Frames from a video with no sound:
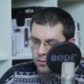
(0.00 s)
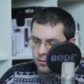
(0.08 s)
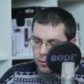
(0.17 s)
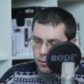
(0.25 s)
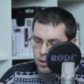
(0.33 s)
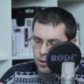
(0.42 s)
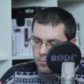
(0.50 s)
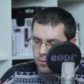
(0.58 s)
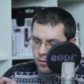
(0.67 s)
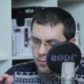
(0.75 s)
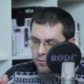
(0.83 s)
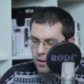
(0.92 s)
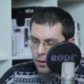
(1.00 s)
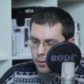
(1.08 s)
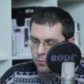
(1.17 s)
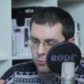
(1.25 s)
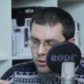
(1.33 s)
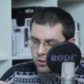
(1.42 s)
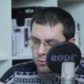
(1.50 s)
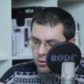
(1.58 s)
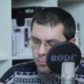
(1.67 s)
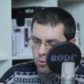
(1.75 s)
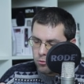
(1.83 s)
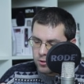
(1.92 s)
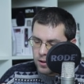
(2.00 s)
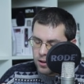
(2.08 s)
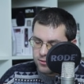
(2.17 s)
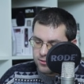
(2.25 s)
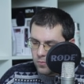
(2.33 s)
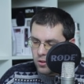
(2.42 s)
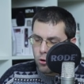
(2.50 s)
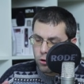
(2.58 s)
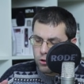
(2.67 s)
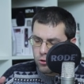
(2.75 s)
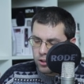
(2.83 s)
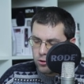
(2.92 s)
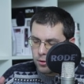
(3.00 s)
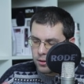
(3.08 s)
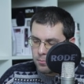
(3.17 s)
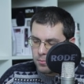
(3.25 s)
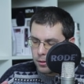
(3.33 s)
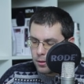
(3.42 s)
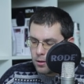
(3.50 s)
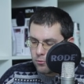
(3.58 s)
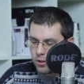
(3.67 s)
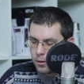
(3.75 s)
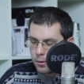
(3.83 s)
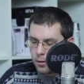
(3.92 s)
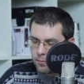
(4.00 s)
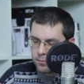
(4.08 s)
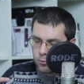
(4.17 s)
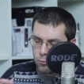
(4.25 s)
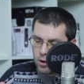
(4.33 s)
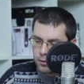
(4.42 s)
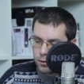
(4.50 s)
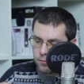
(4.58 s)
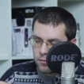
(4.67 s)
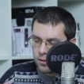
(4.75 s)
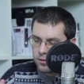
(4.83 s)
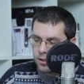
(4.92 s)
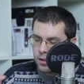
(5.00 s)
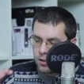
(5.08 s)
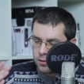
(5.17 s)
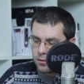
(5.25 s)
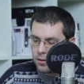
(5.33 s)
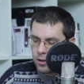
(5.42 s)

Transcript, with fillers: the same uh, files are written on the both cards, or you can use them in series. After one is filled, the